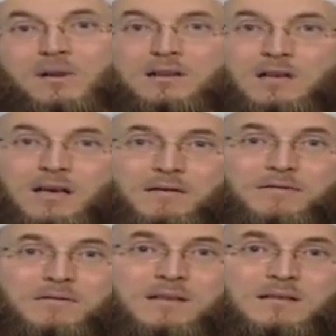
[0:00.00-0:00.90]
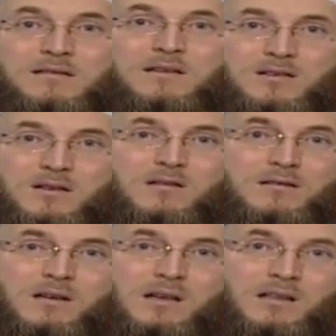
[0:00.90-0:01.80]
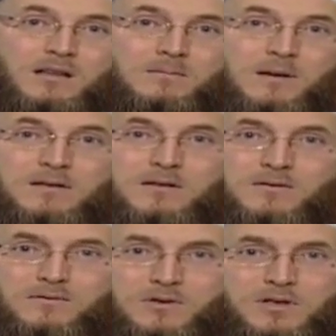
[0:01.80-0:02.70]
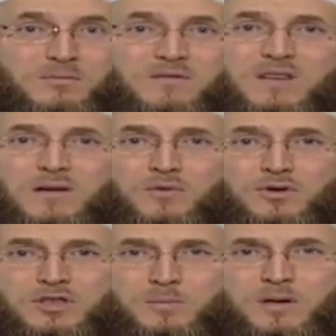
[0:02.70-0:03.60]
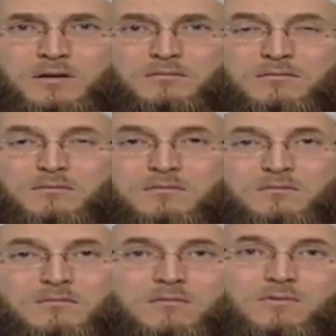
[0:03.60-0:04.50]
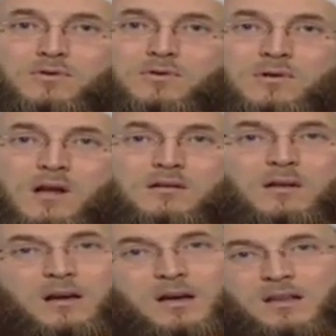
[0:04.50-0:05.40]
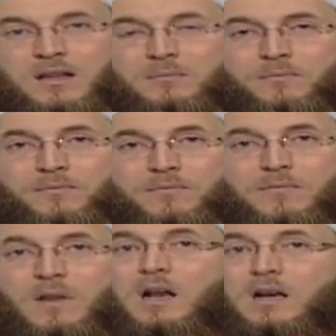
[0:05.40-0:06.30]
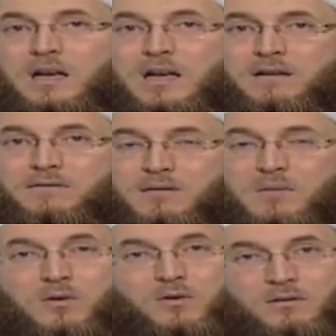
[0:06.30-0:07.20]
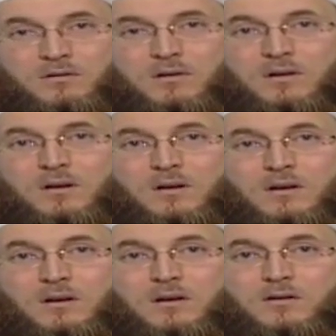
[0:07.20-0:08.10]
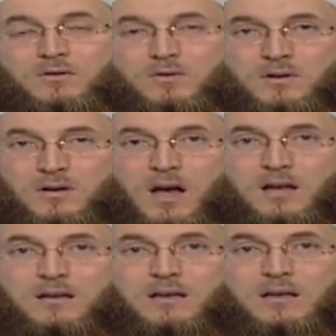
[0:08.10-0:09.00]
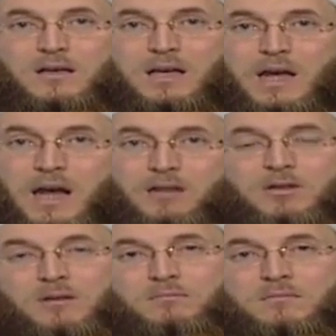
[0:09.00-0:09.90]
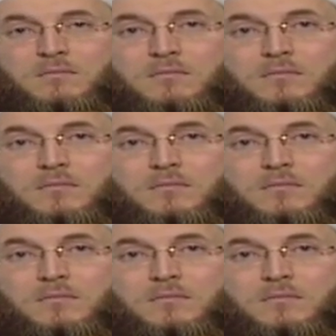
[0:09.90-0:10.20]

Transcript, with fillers: But if they seek shelter in their places of worship, if they're worshiping, do not target them. Leave them alone do not hit them,